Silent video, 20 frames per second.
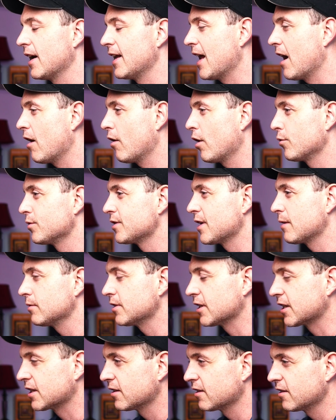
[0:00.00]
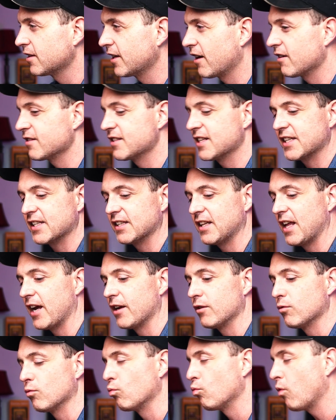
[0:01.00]
and how I was able to clearly
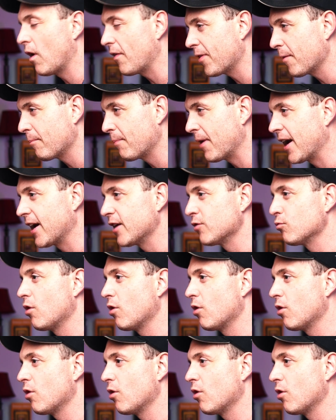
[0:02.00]
articulate what the pain